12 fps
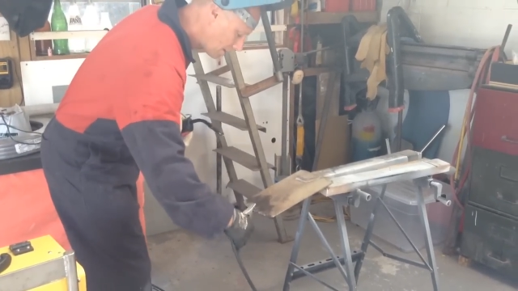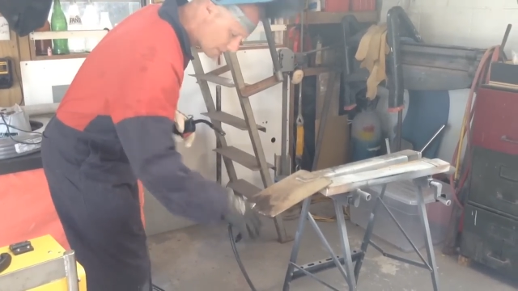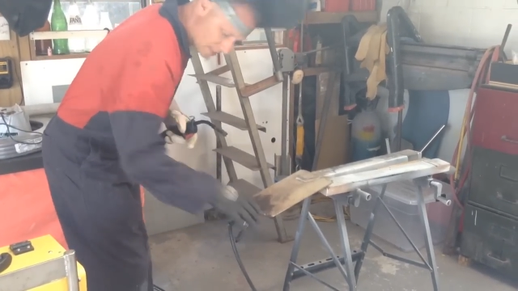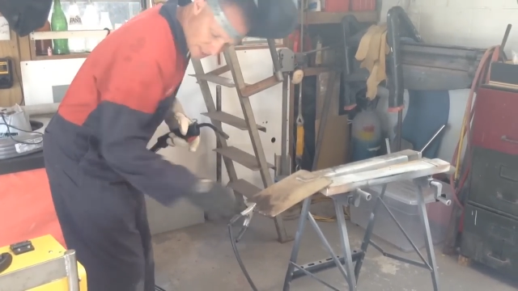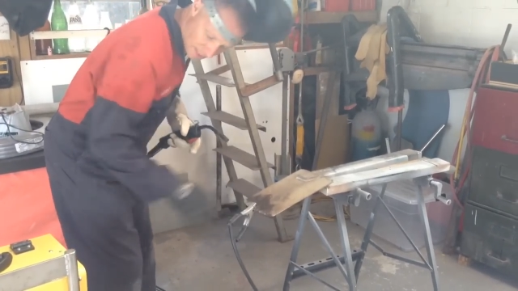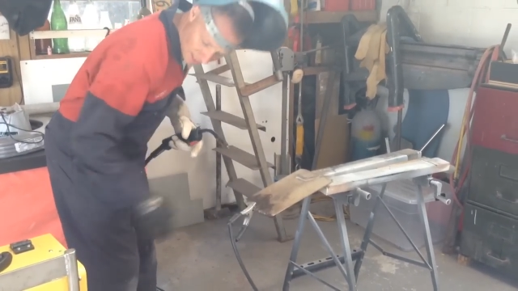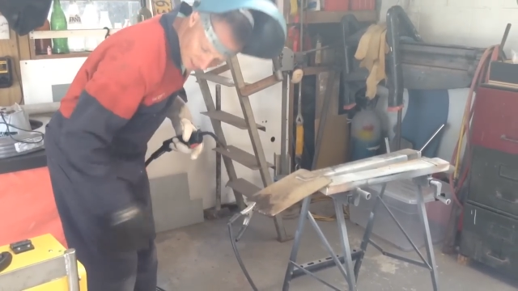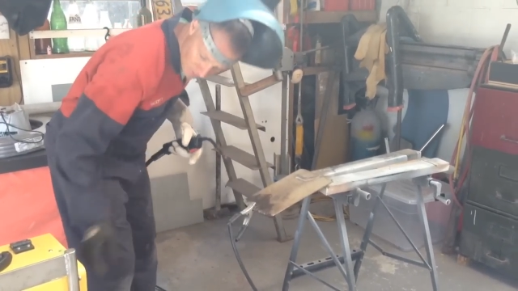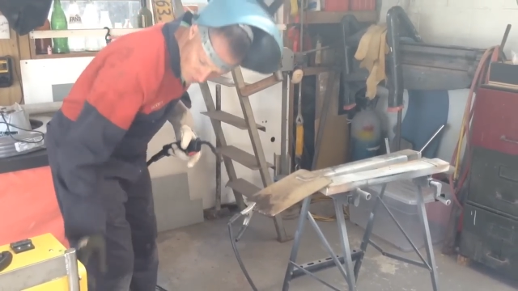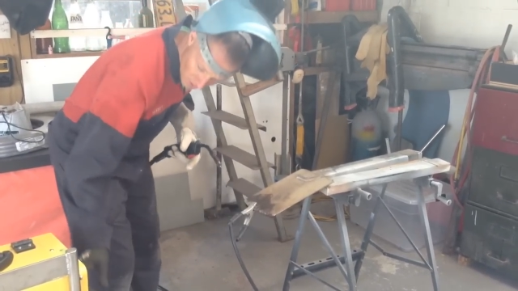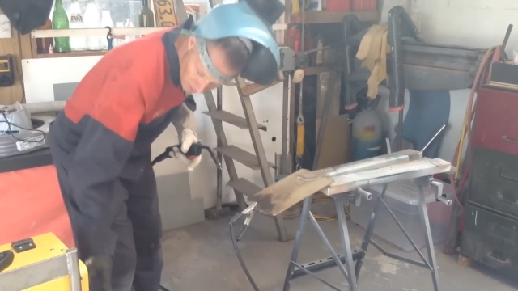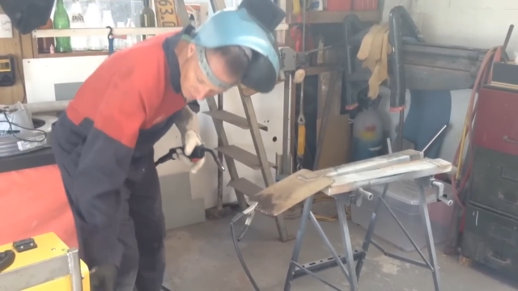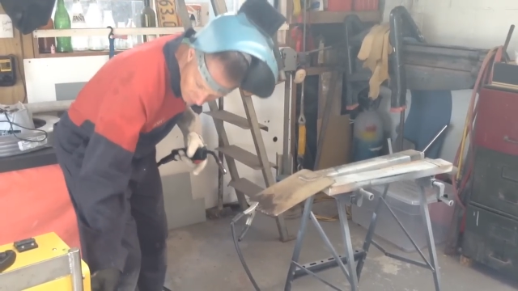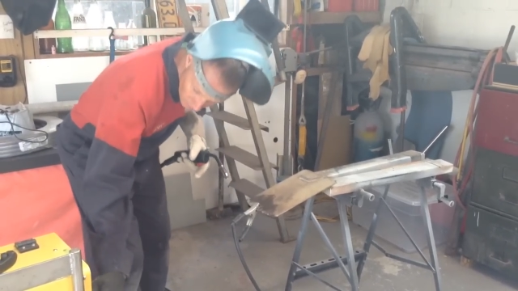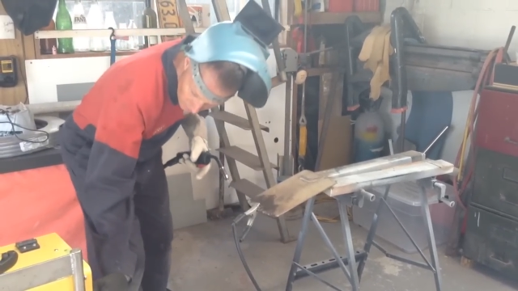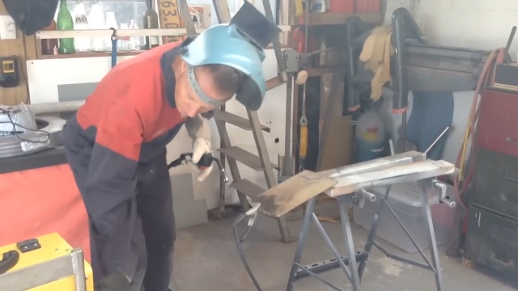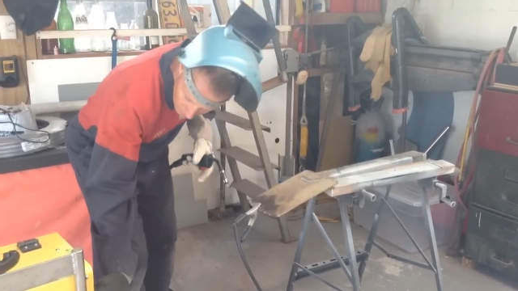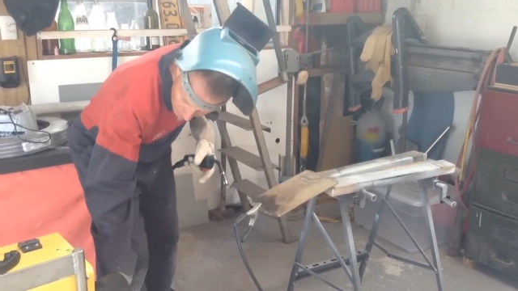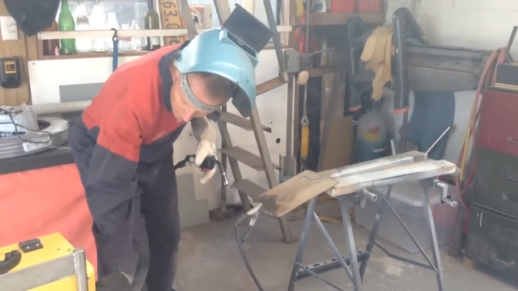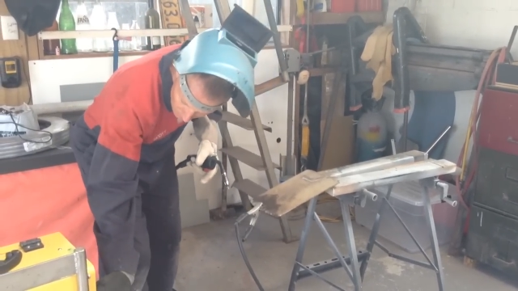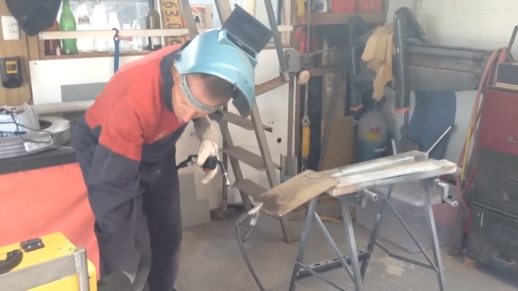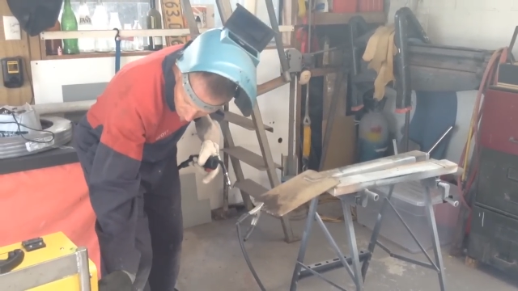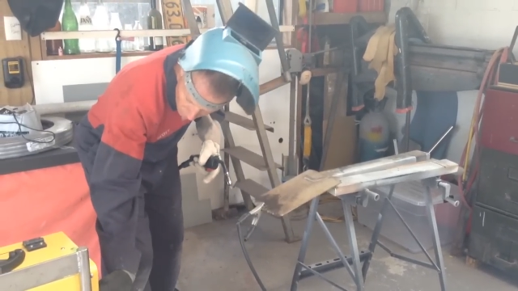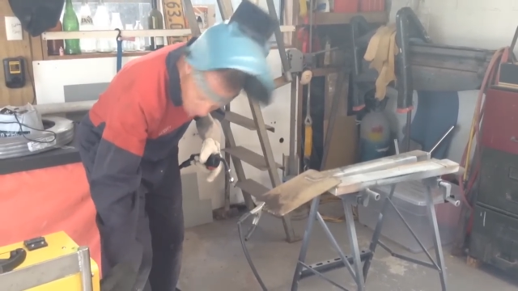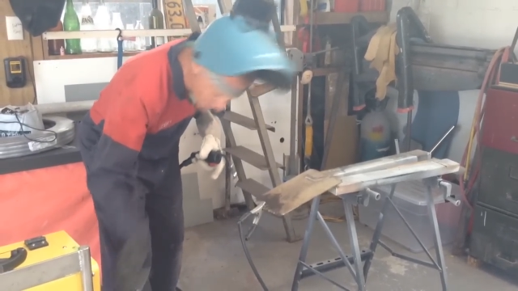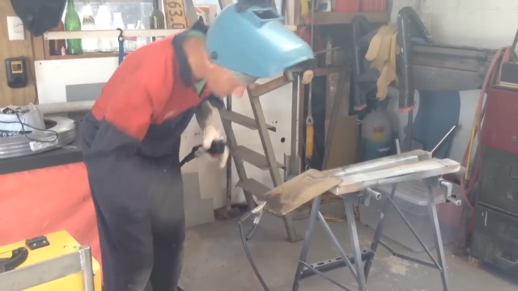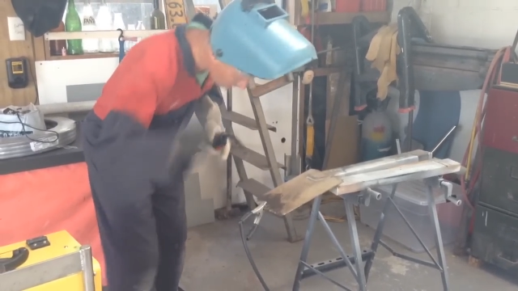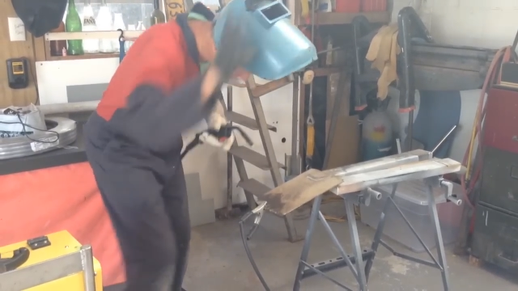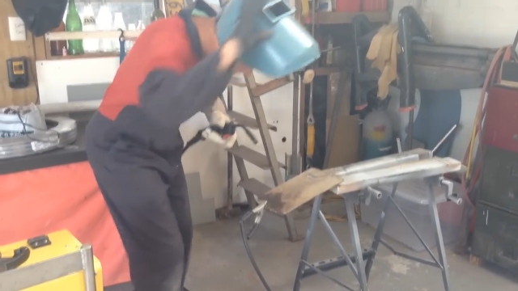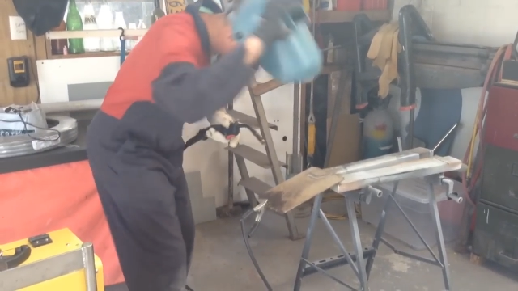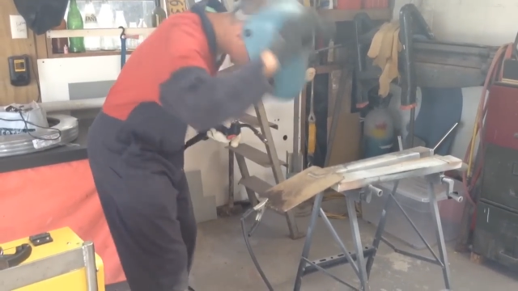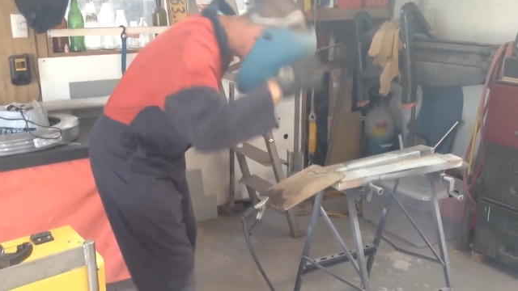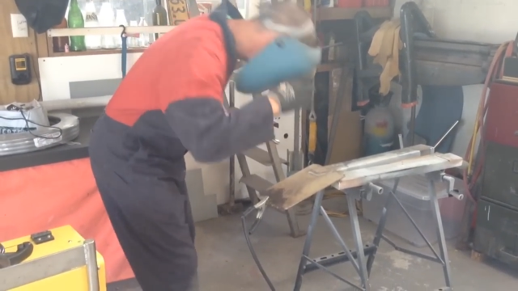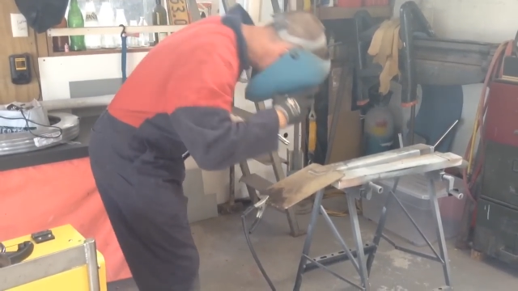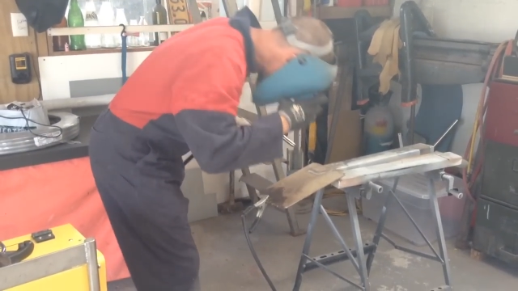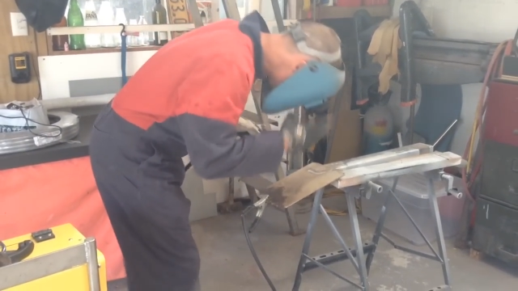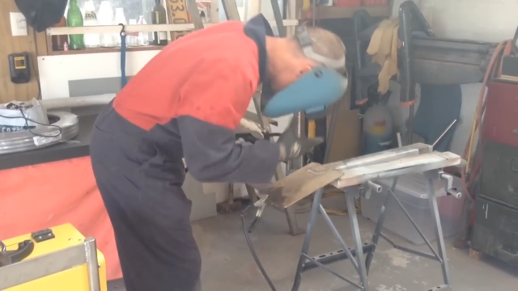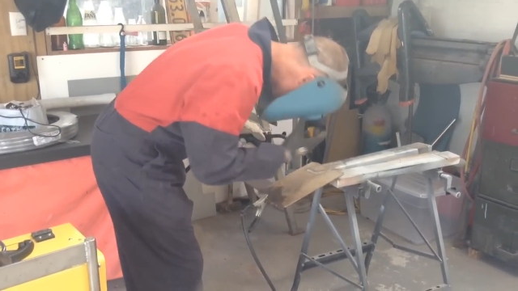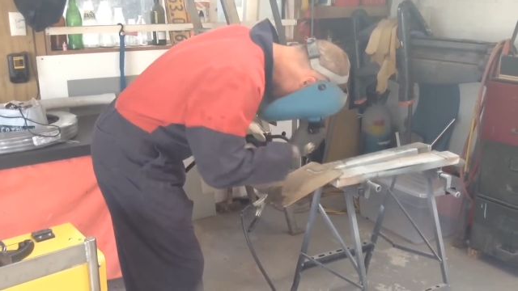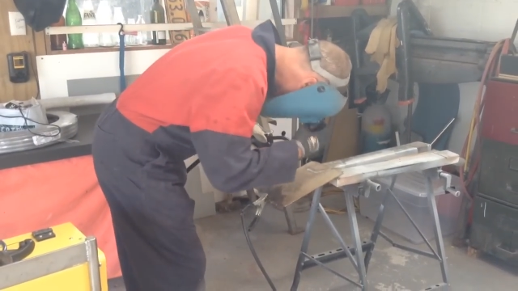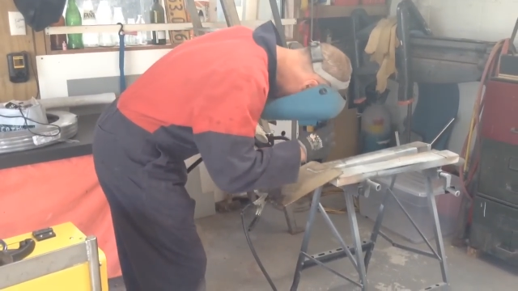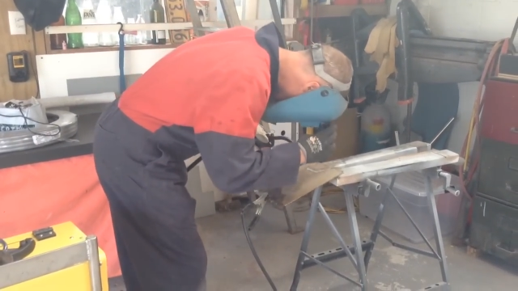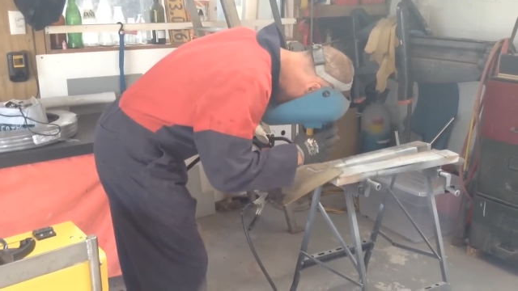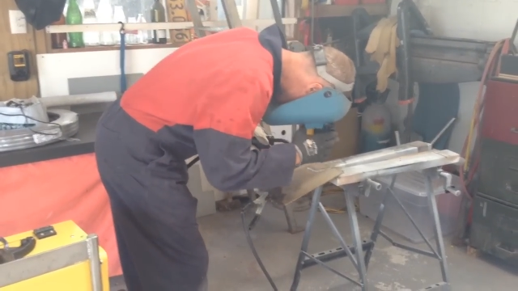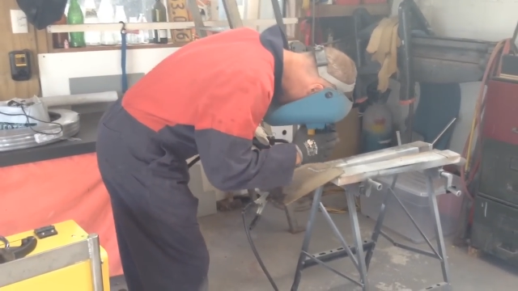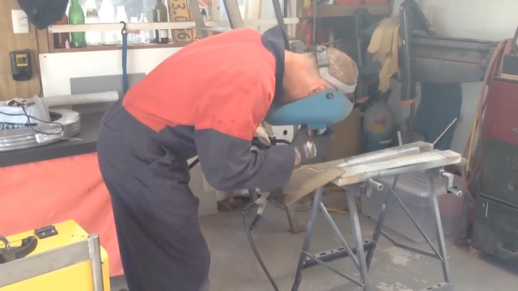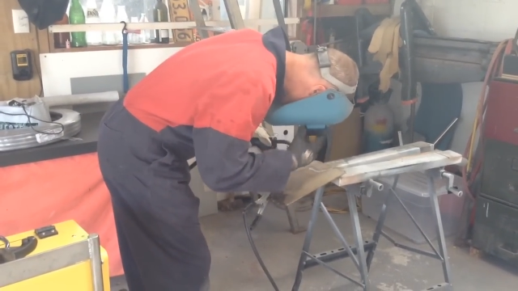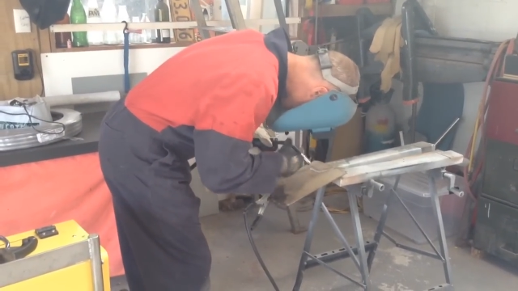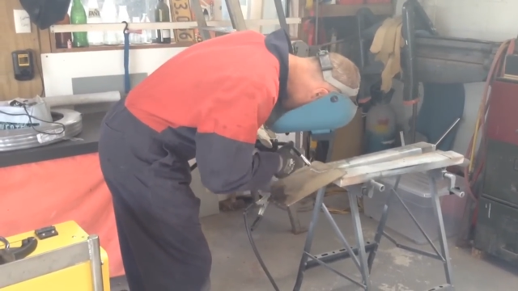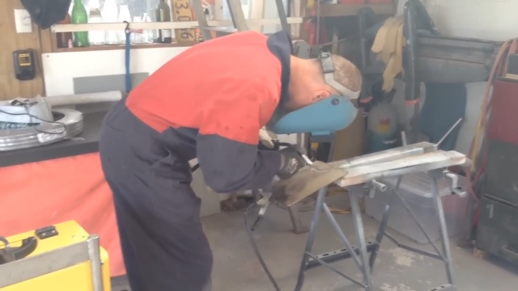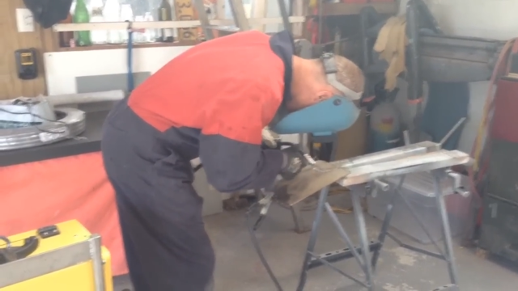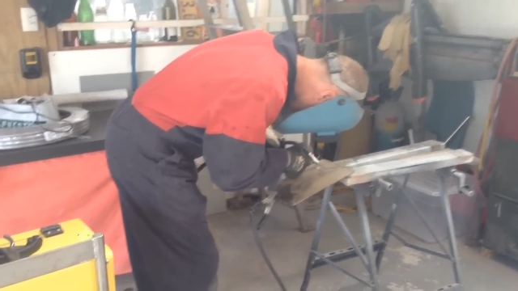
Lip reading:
[unreadable: no face in view]